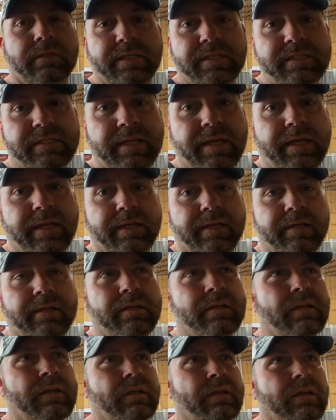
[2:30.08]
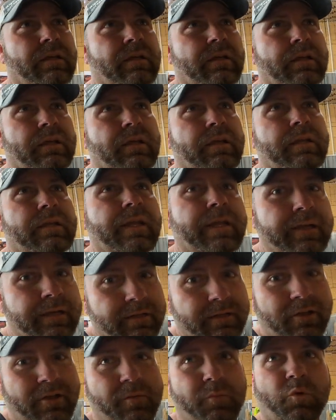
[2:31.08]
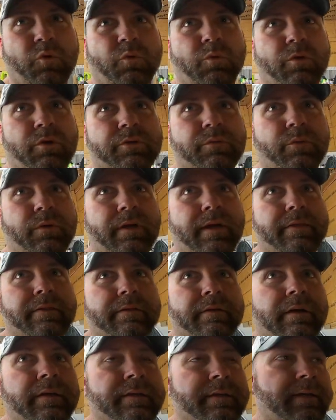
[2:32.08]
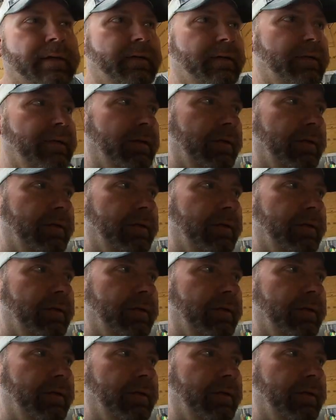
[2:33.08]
this thing needed a lot more work than what I thought that it